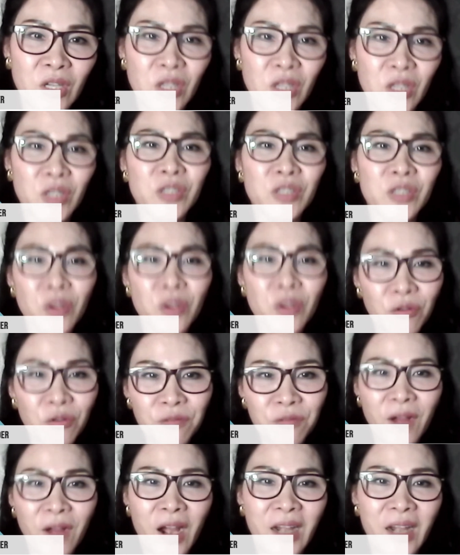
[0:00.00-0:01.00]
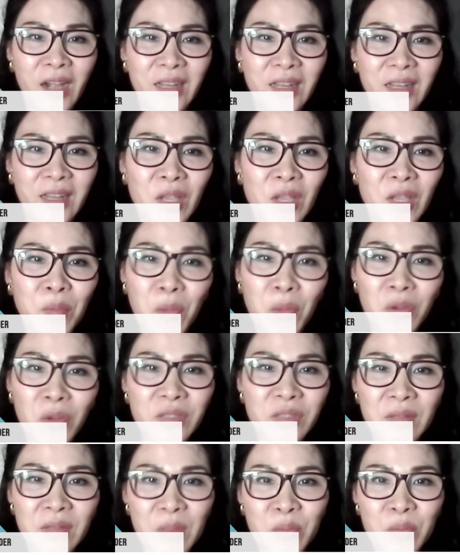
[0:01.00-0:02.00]
So far, most
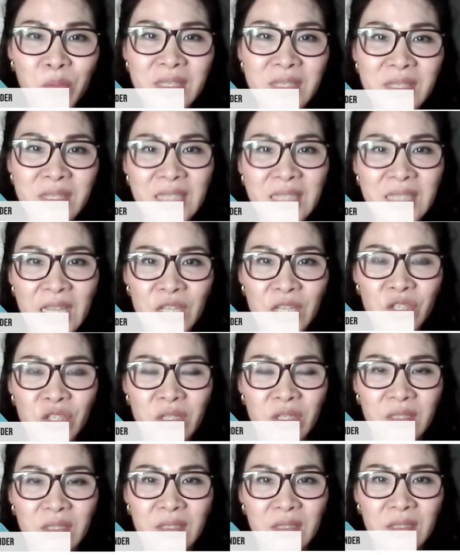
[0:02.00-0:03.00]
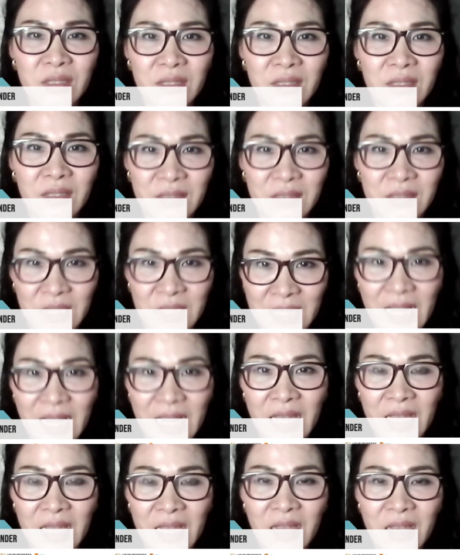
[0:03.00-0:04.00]
of the presentation
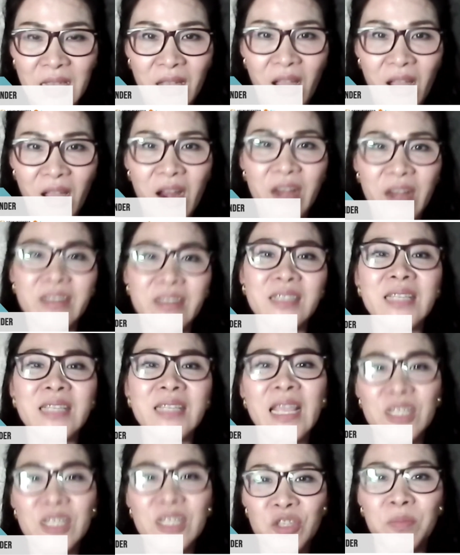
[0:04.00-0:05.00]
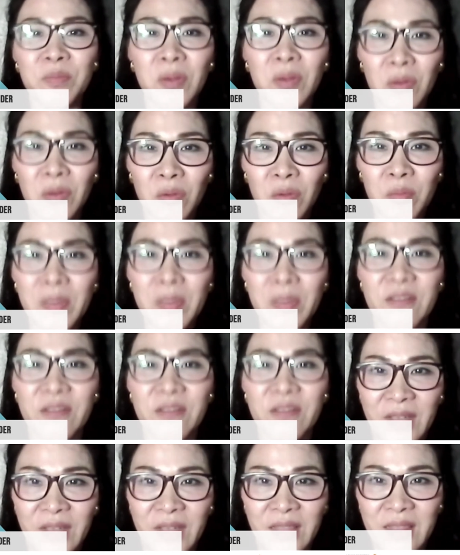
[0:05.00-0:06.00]
today are the tangible
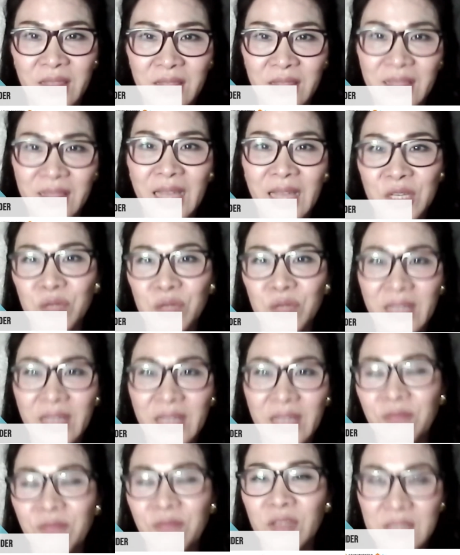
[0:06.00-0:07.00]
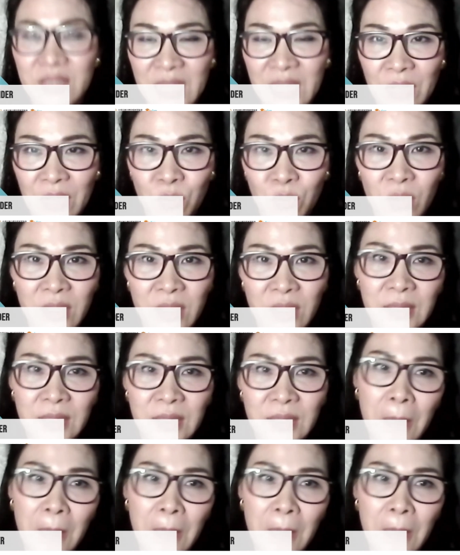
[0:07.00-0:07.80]
benefit that you will get from Taiwan.